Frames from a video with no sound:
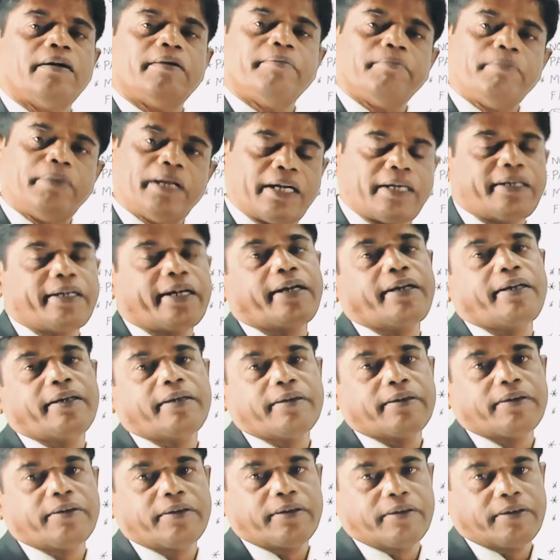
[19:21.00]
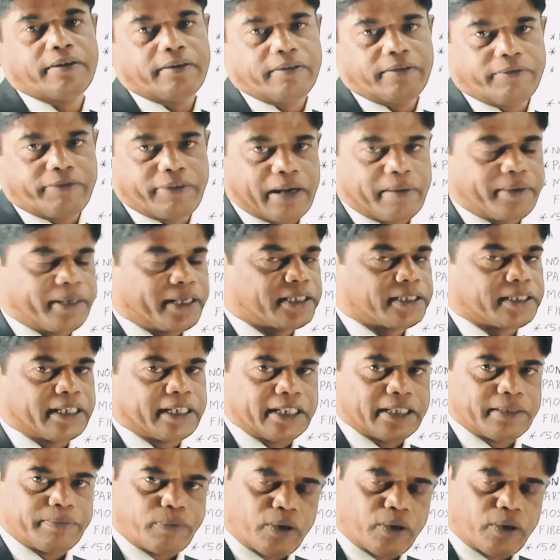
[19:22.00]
blended fabrics, that is